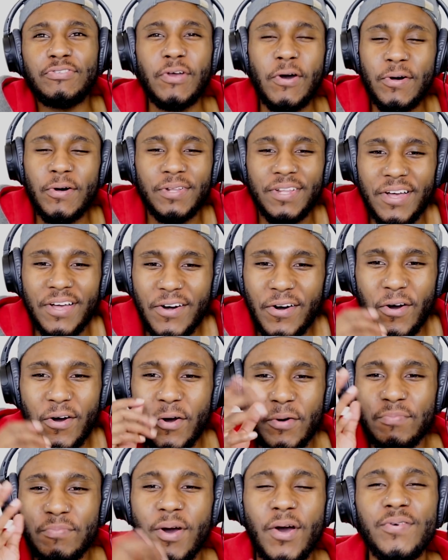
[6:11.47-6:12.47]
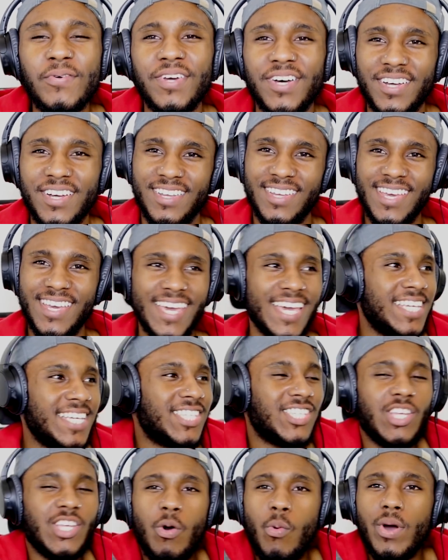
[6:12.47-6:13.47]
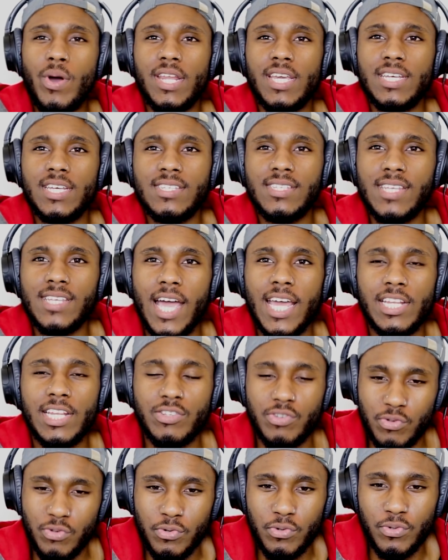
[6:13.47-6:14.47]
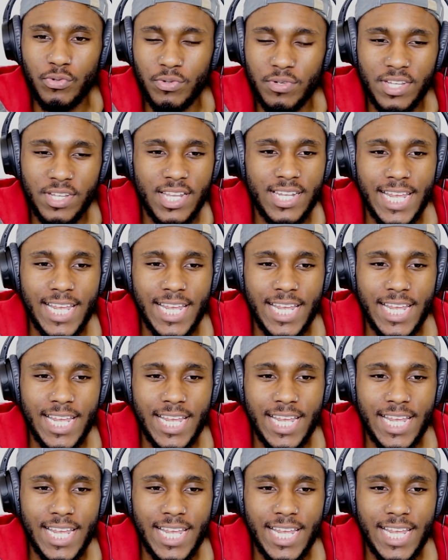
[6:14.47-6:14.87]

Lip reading: Noel or Mona. It's someone inside the school.